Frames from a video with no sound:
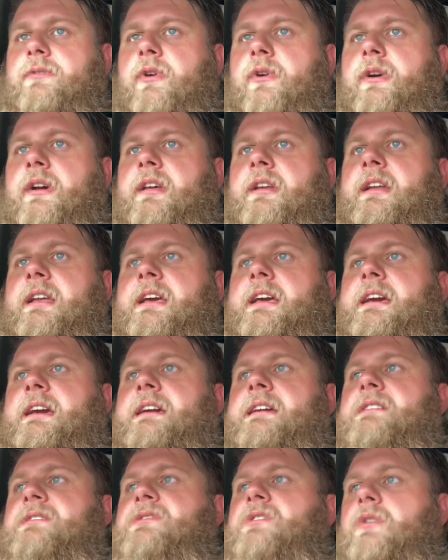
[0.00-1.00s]
doing
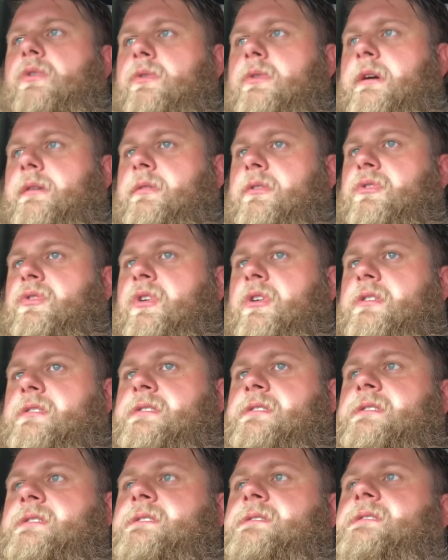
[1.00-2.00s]
is calling up the
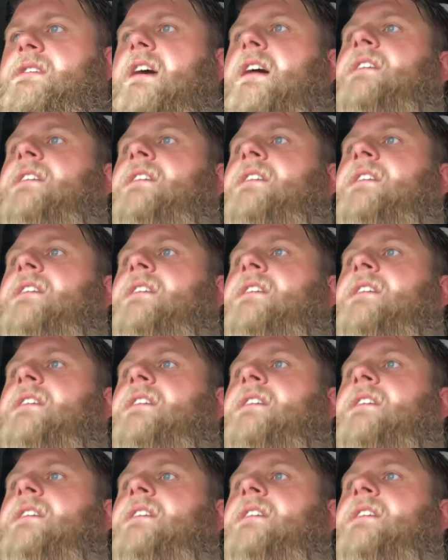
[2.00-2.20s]
doctors